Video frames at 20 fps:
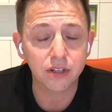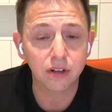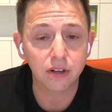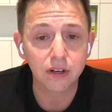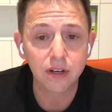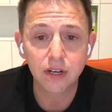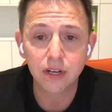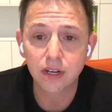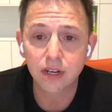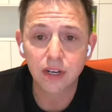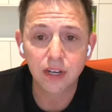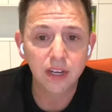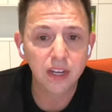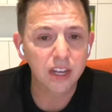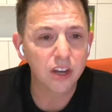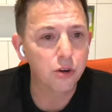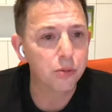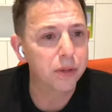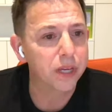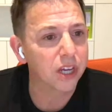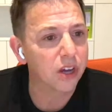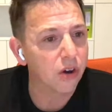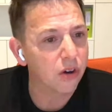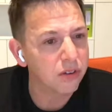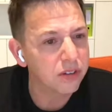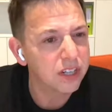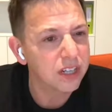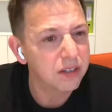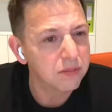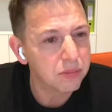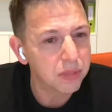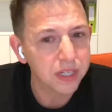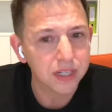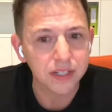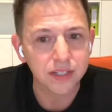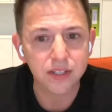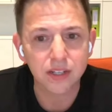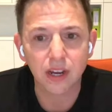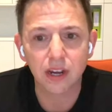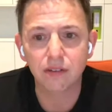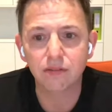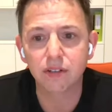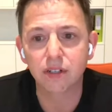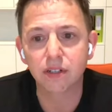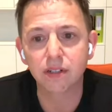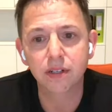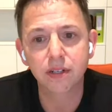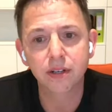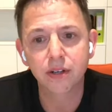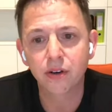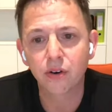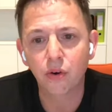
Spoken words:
So helping content be discovered